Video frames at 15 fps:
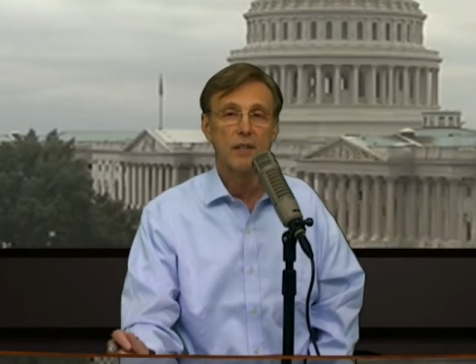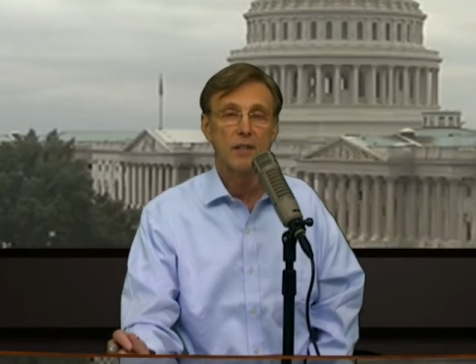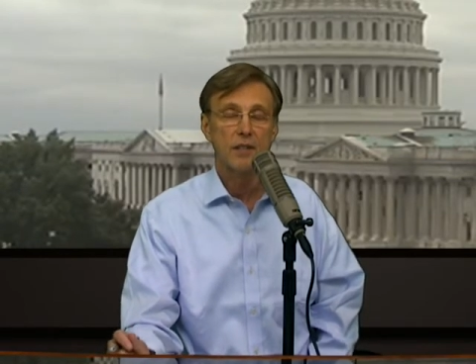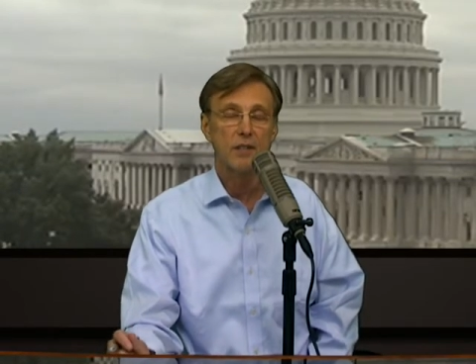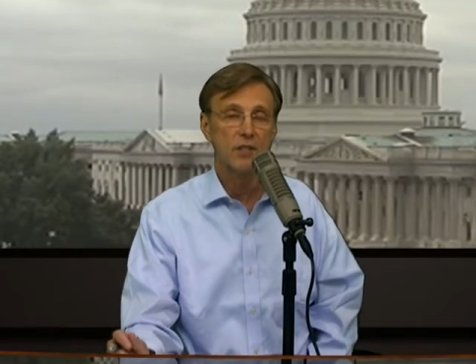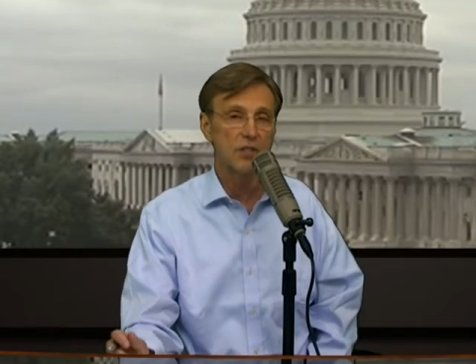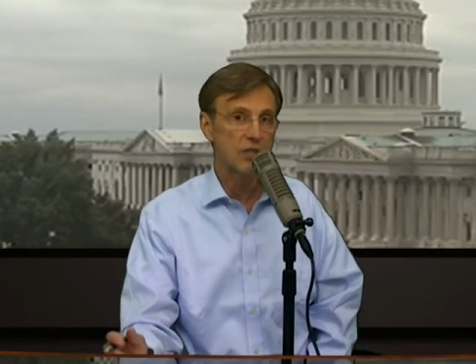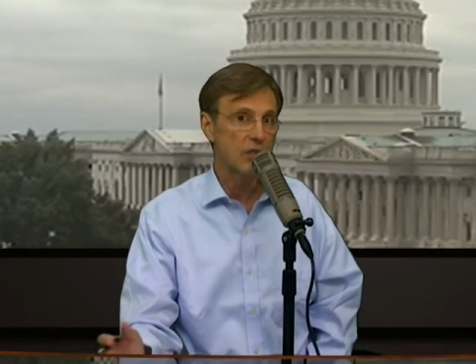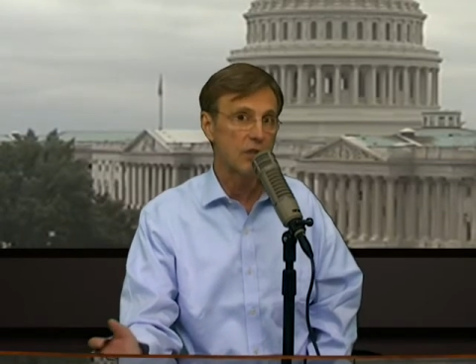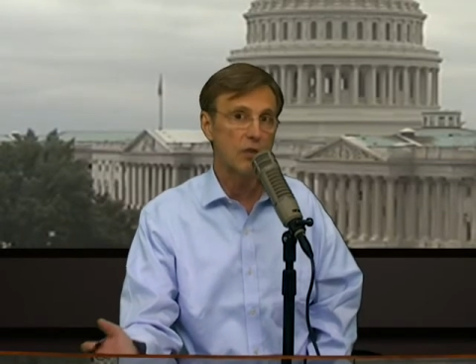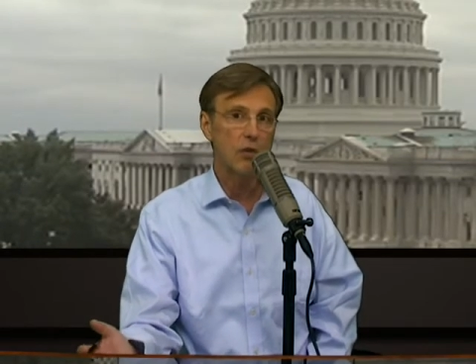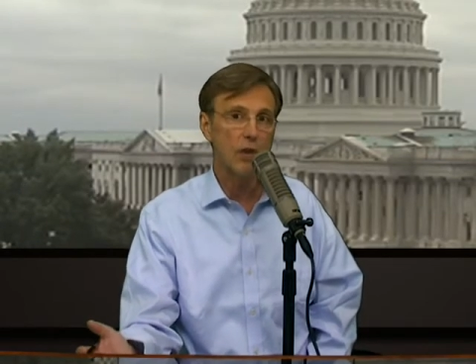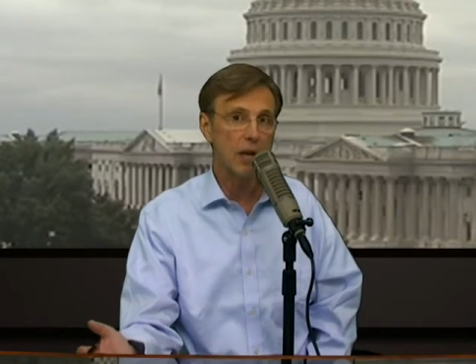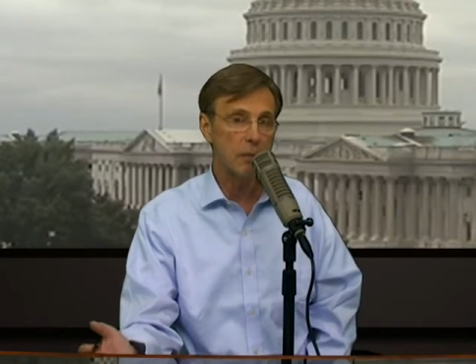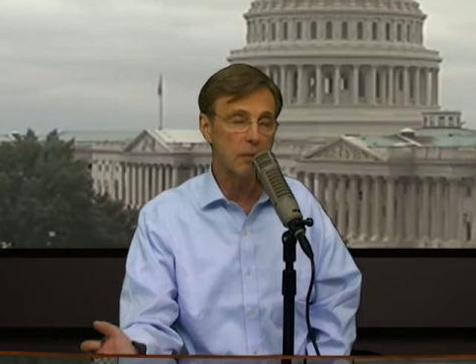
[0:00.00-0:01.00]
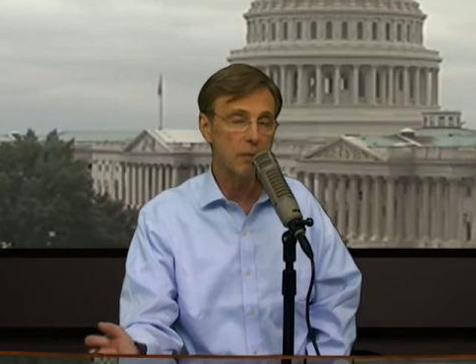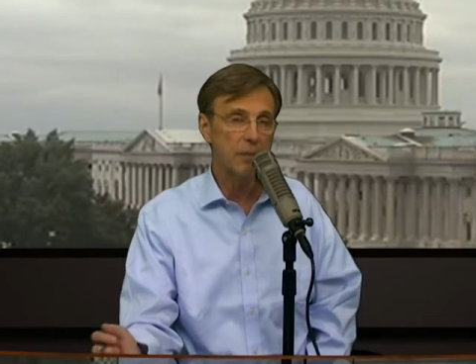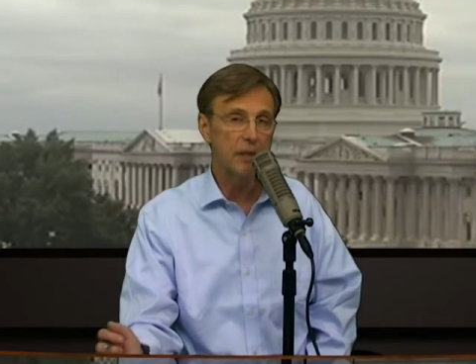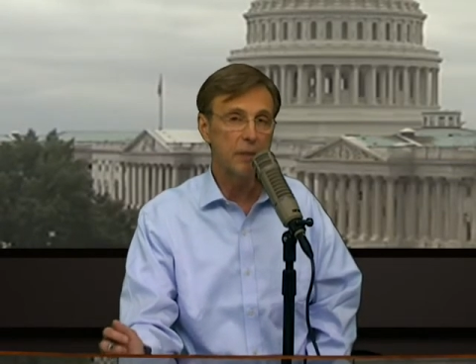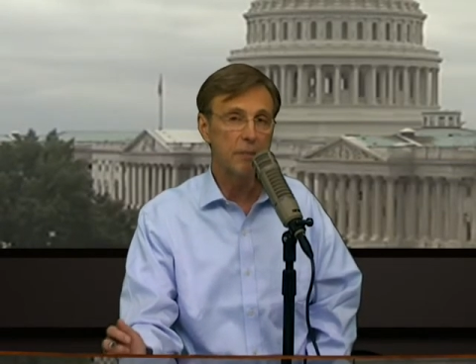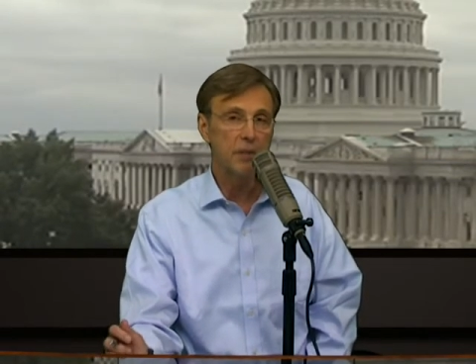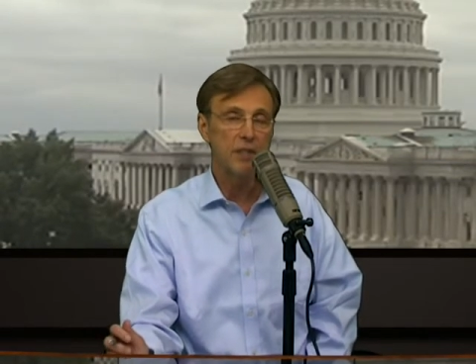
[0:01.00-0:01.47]
This is incredible.
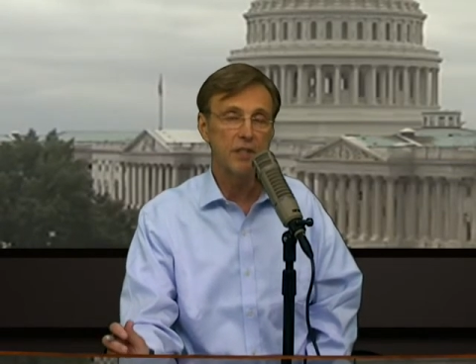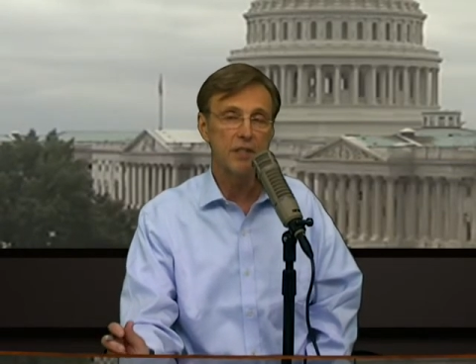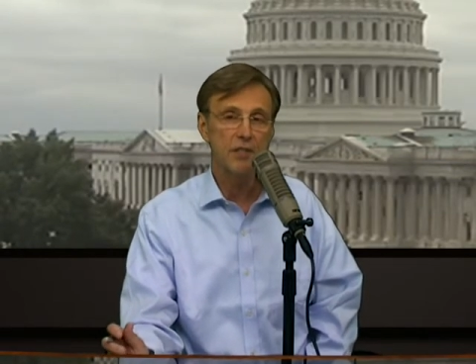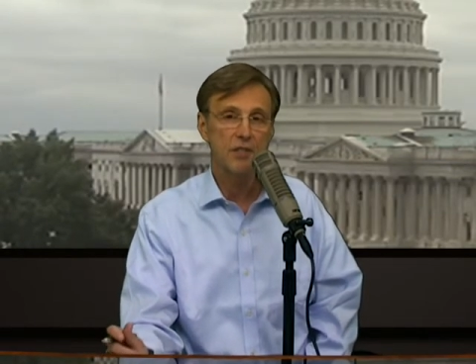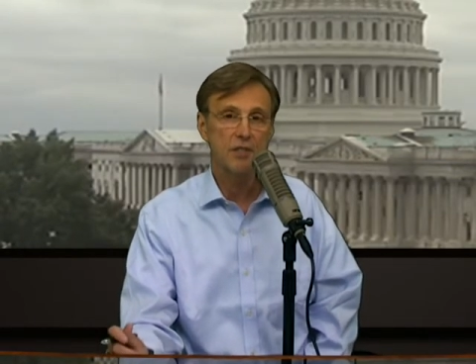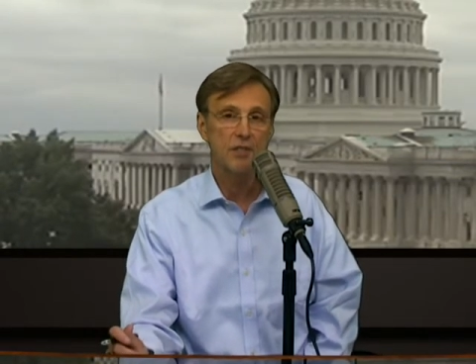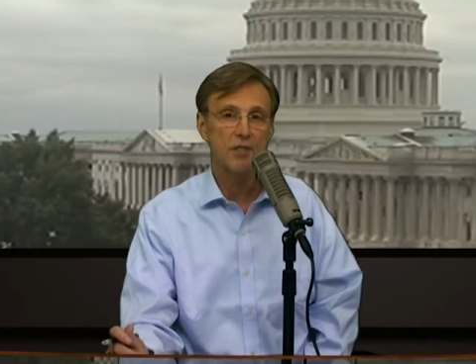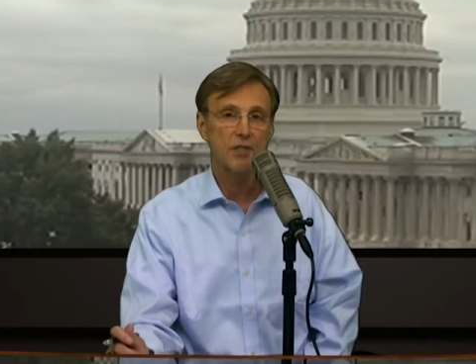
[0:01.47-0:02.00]
BP is